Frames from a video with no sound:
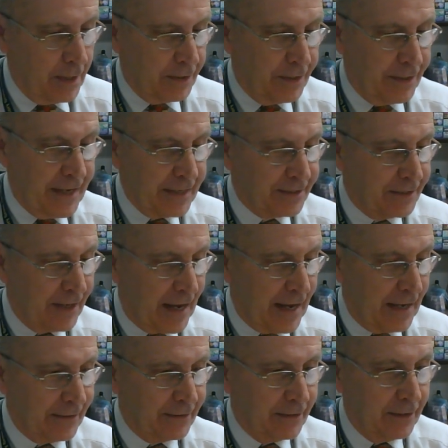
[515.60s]
The next
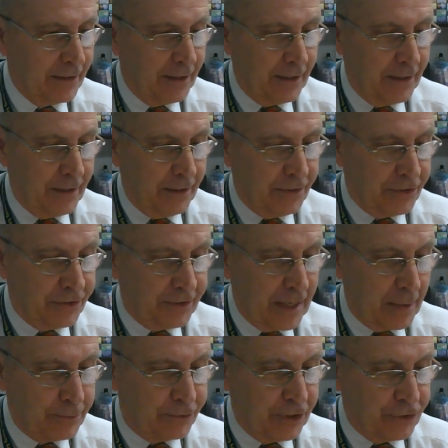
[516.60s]
night, the
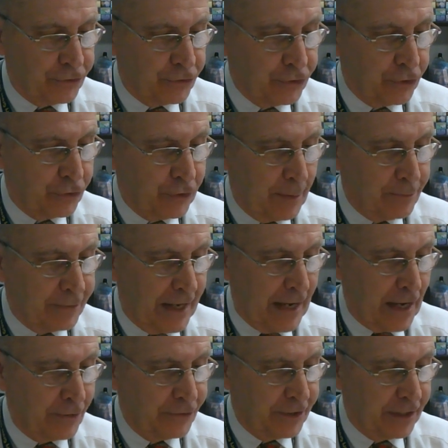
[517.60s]
stepsisters crept
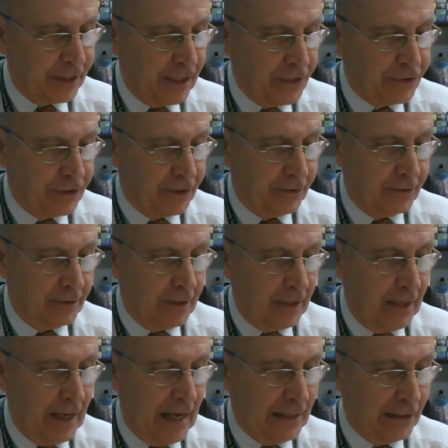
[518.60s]
down to the kitchen.
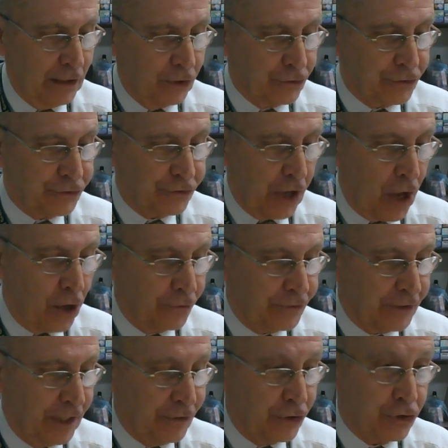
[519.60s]
A little
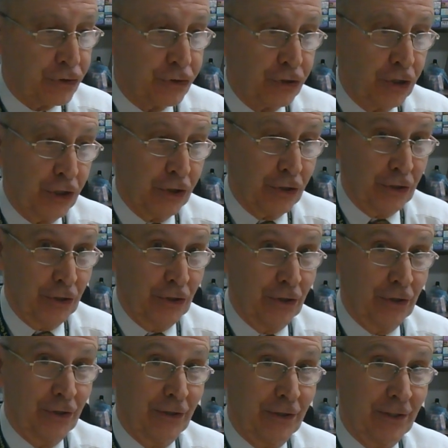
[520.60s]
salt in the sugar,
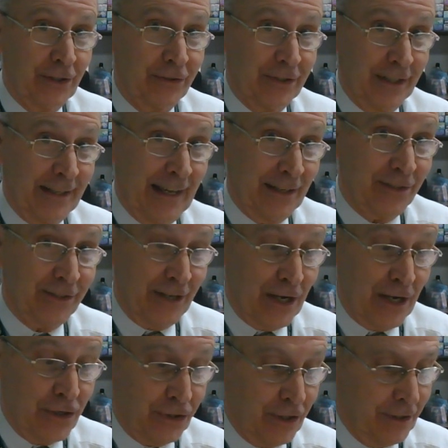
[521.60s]
said
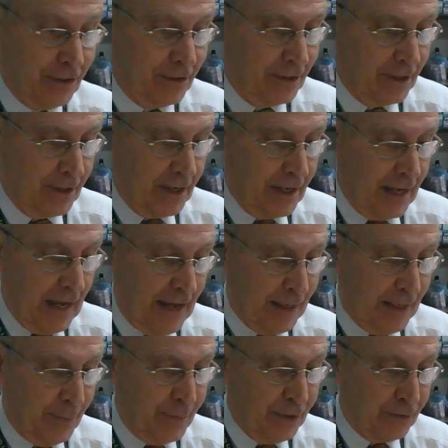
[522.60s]
Anastasia,
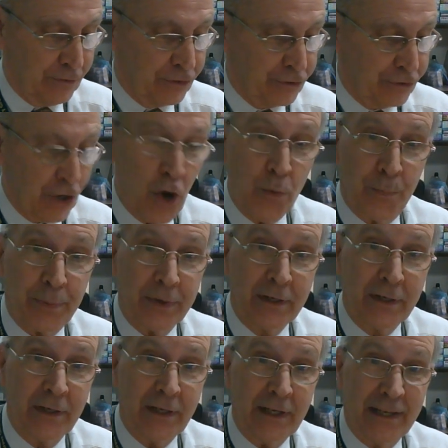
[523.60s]
and a bit of soap
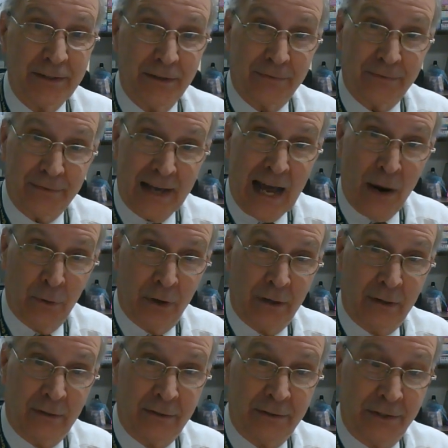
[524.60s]
in the
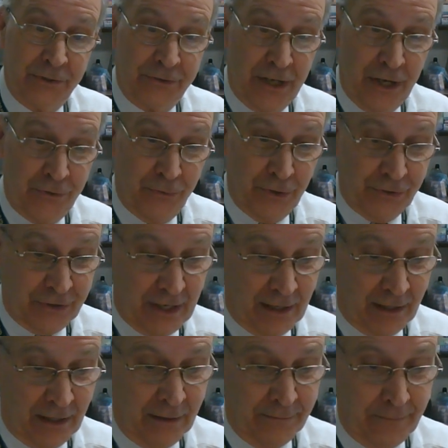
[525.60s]
flour, said
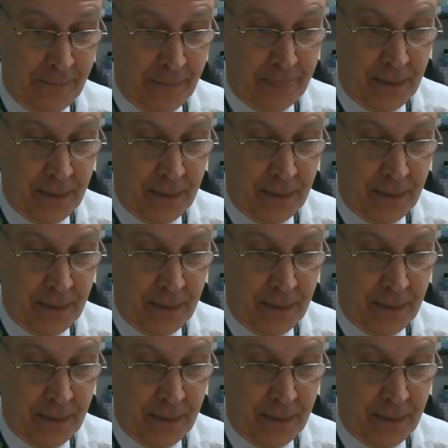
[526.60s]
Drizella.